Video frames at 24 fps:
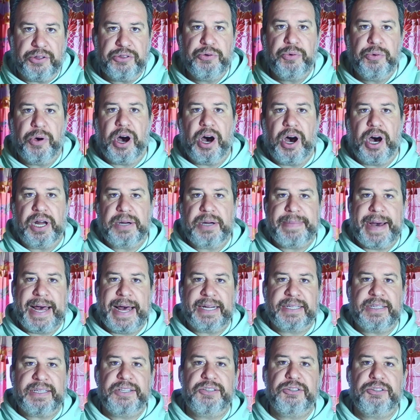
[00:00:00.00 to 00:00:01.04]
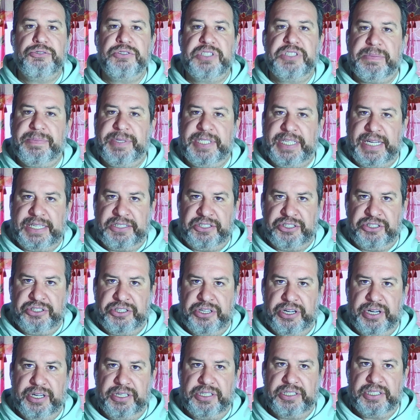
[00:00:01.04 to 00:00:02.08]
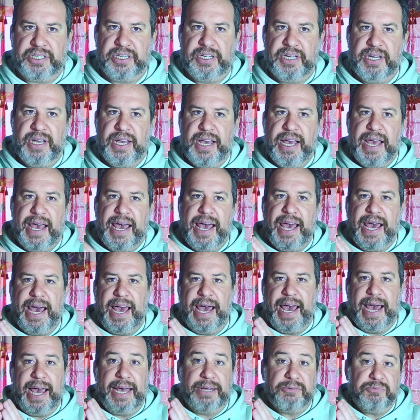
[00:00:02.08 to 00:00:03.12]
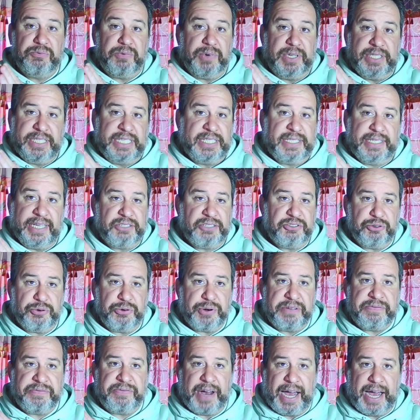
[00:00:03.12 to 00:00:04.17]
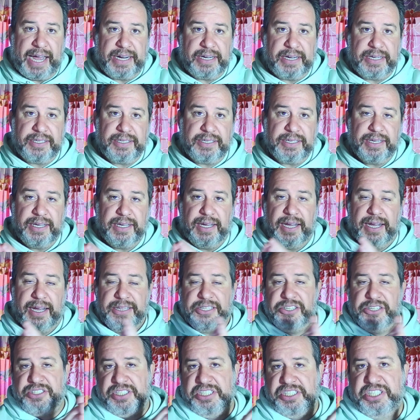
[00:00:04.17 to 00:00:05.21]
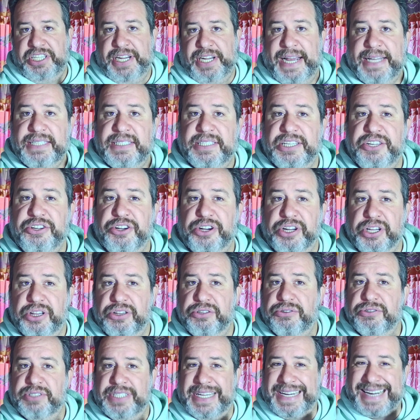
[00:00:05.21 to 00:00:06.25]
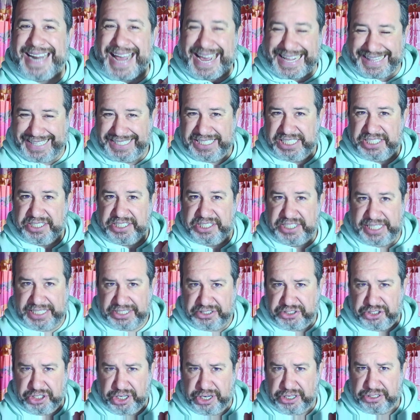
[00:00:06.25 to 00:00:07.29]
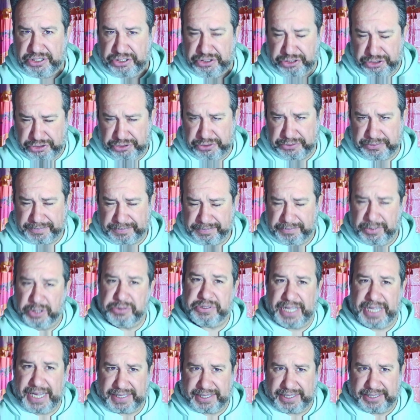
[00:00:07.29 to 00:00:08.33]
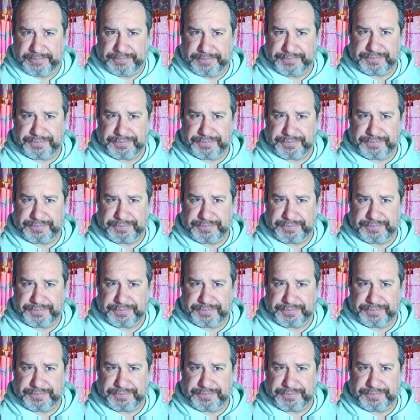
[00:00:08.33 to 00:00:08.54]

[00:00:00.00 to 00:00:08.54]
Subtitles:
you automatically lose the possession charge. And once he says Tory fired, there's a chance that you're going to lose the negligent discharge too, most likely.